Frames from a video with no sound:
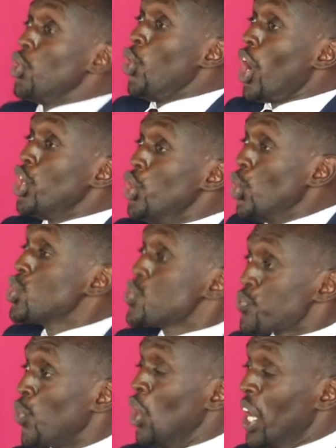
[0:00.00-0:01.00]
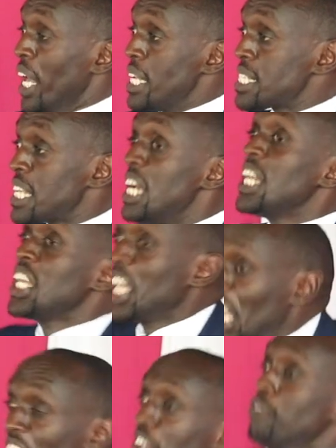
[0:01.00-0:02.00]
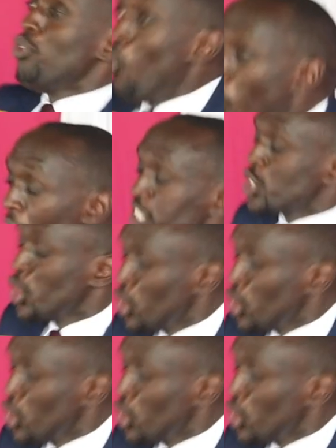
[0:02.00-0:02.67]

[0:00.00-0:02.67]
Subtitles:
your usefulness, give what